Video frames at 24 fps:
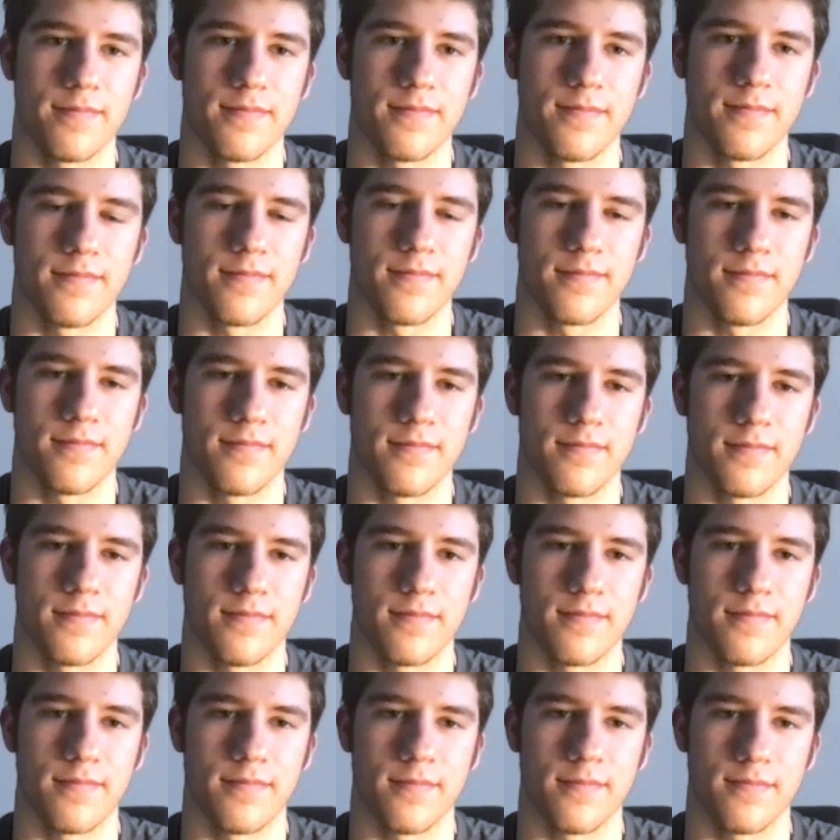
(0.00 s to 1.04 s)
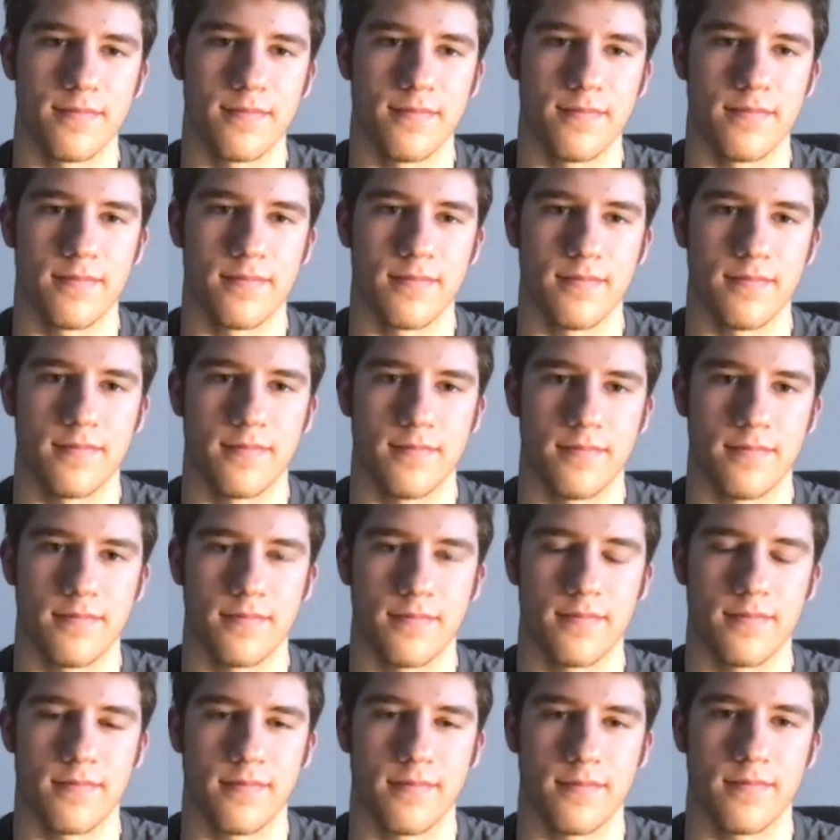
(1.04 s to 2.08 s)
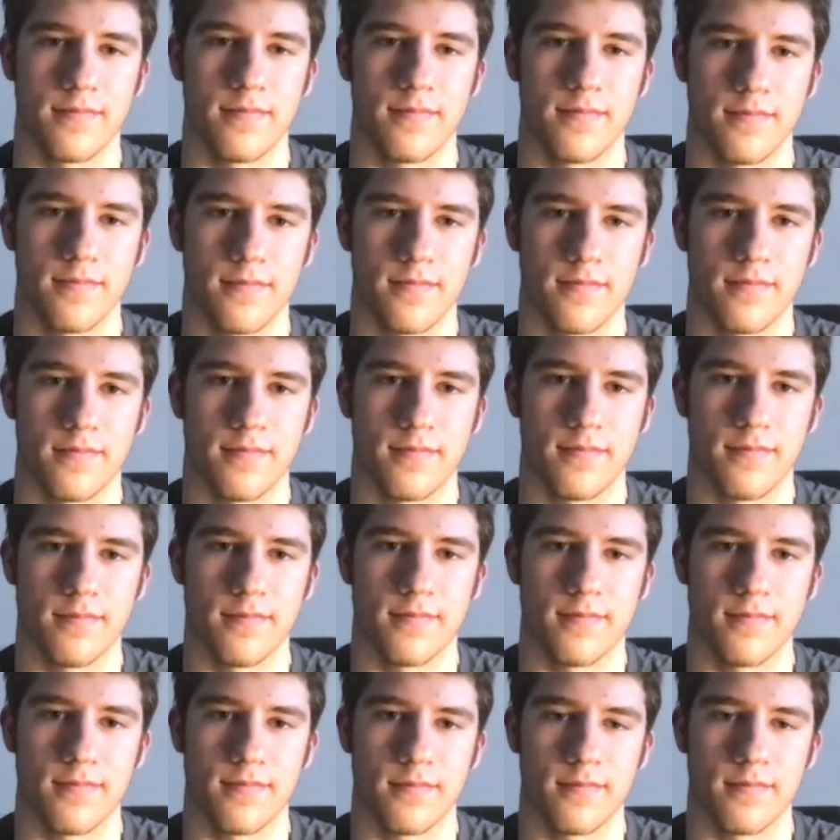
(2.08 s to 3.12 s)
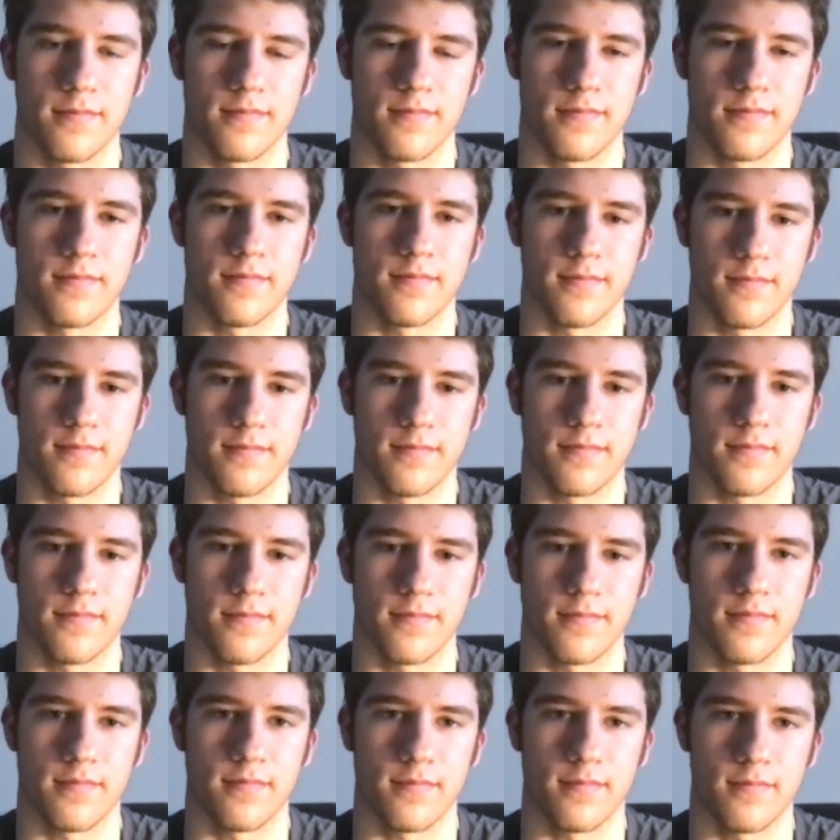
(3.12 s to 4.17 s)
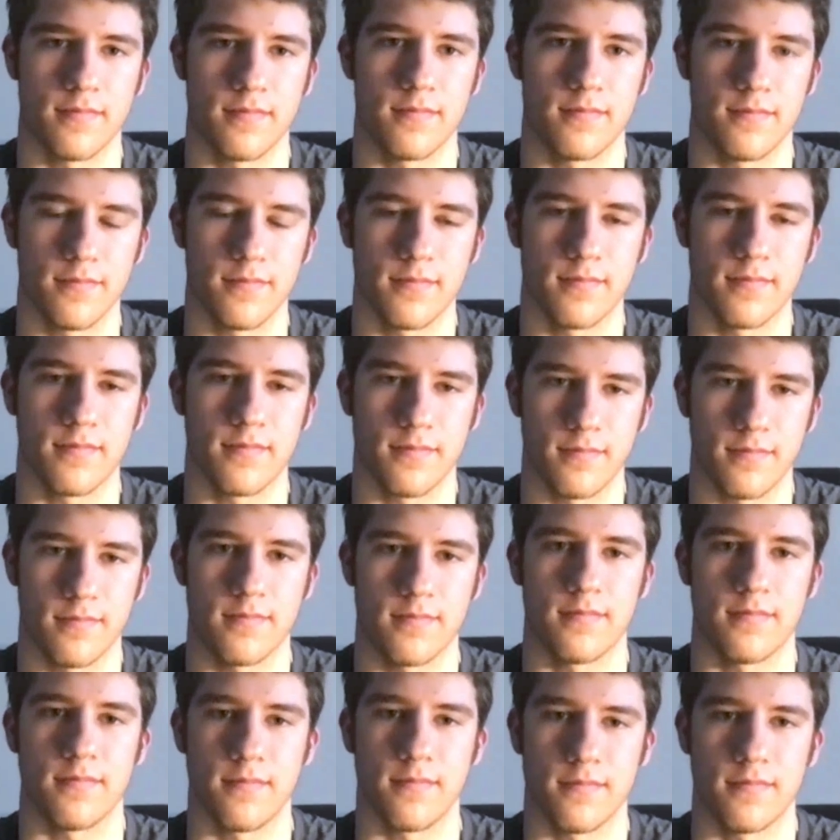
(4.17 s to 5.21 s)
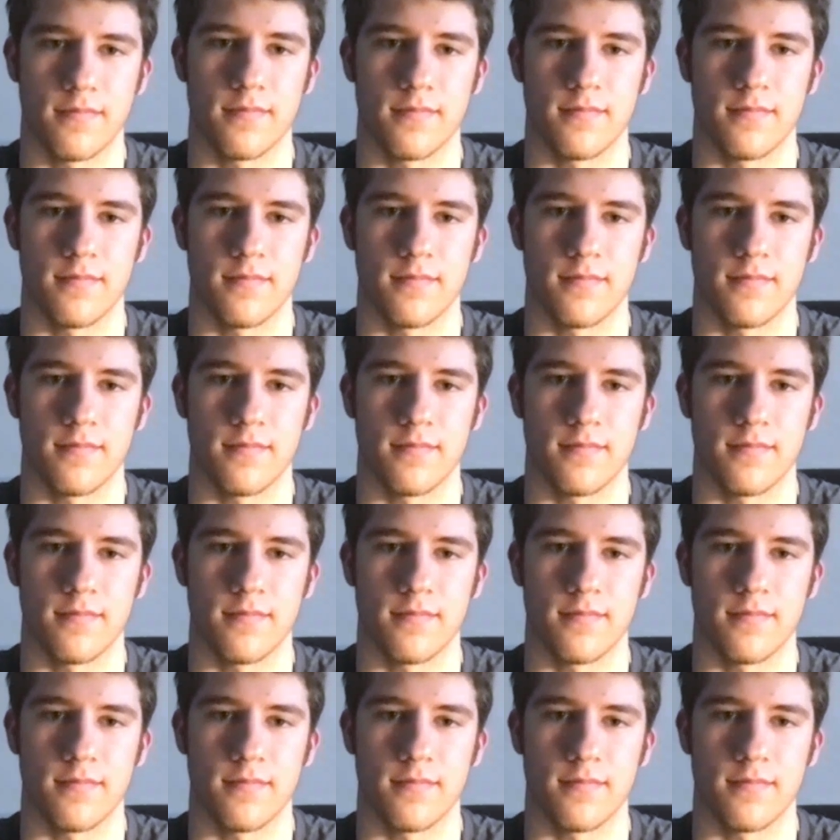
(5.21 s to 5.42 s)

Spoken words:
The person shown says nothing.